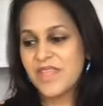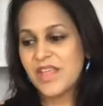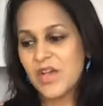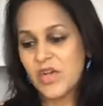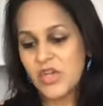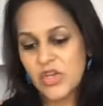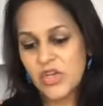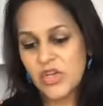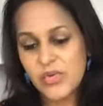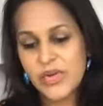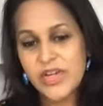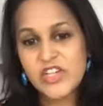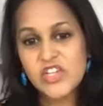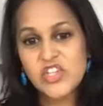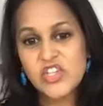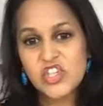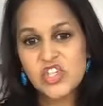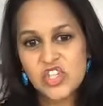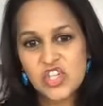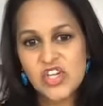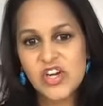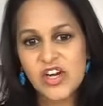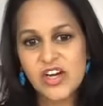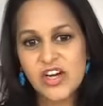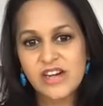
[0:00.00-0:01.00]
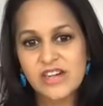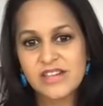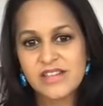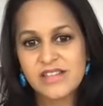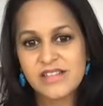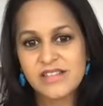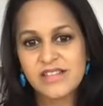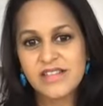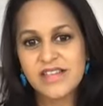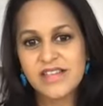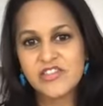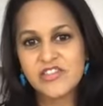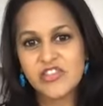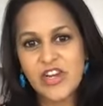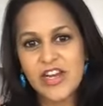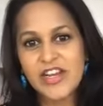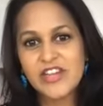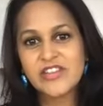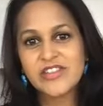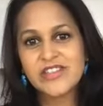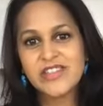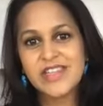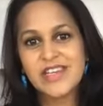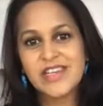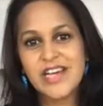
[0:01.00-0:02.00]
You eat sugar, it
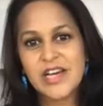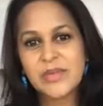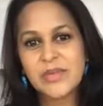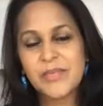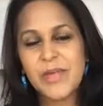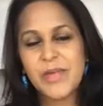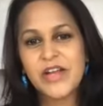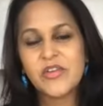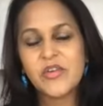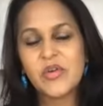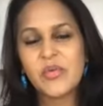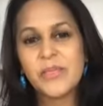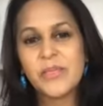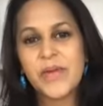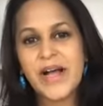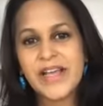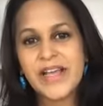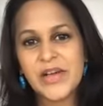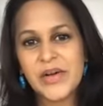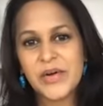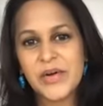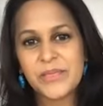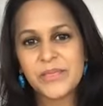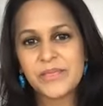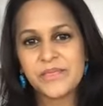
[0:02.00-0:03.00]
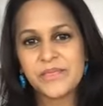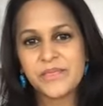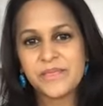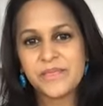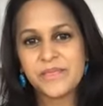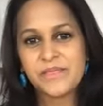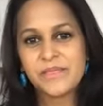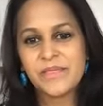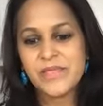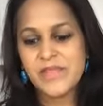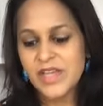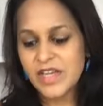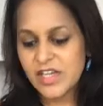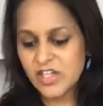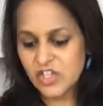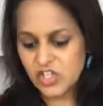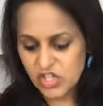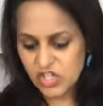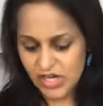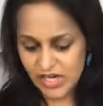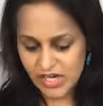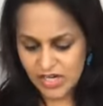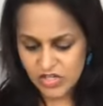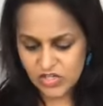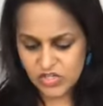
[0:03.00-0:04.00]
changes the gut microbiome. It
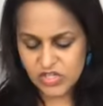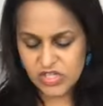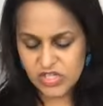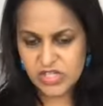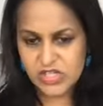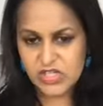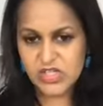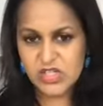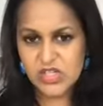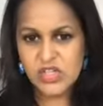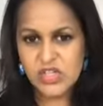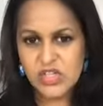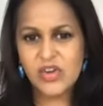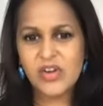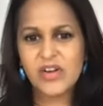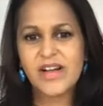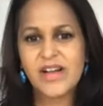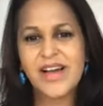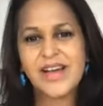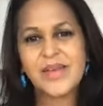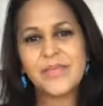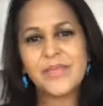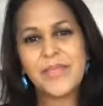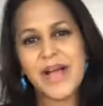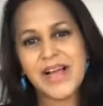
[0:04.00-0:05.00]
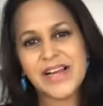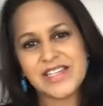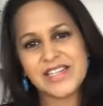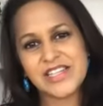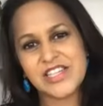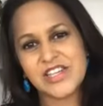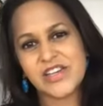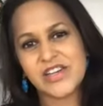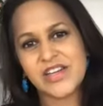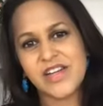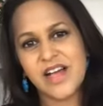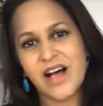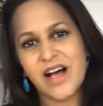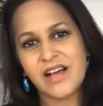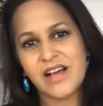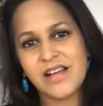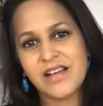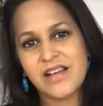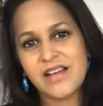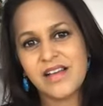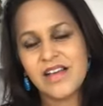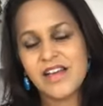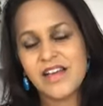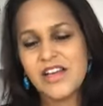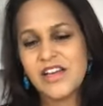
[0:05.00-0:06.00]
changes your gut bacteria.
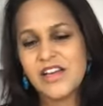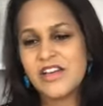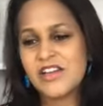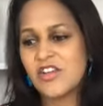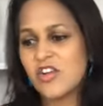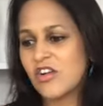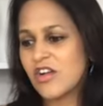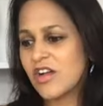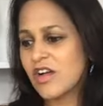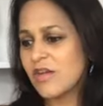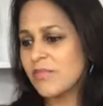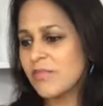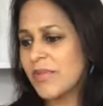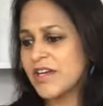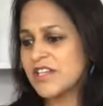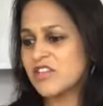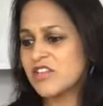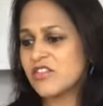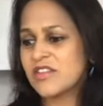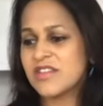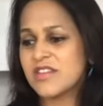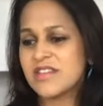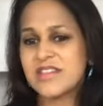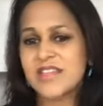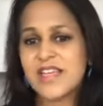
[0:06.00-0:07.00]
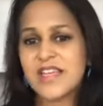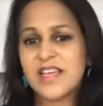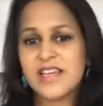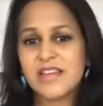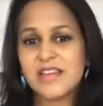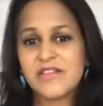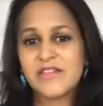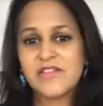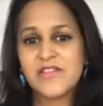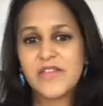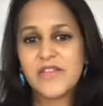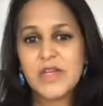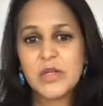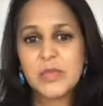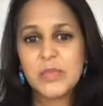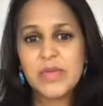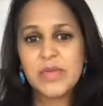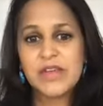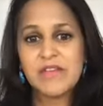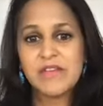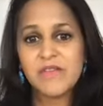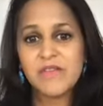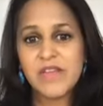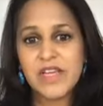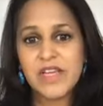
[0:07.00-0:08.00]
Your gut bacteria is like, feed
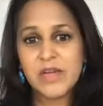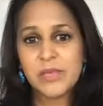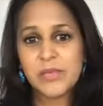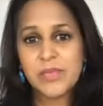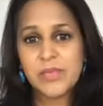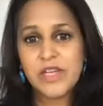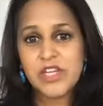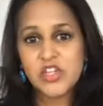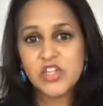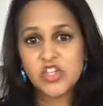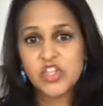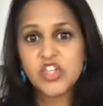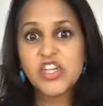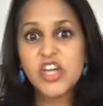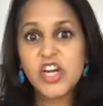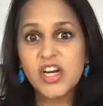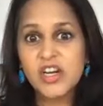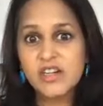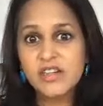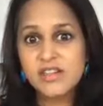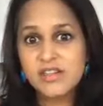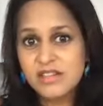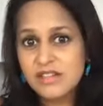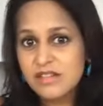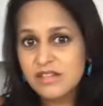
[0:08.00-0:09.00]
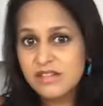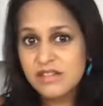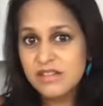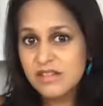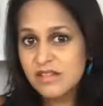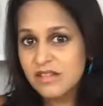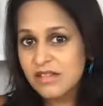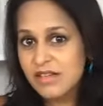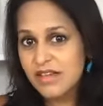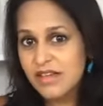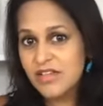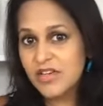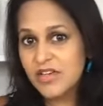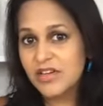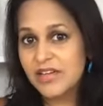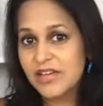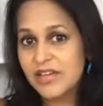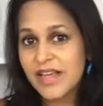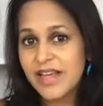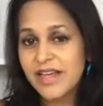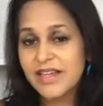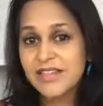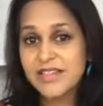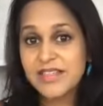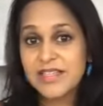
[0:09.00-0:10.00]
me sugar. And you're
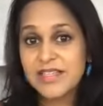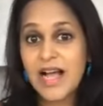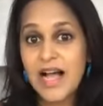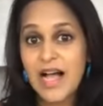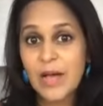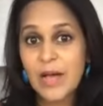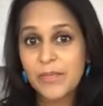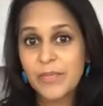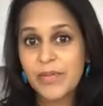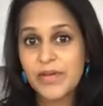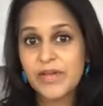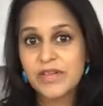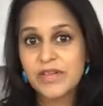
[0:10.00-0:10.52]
like, stop.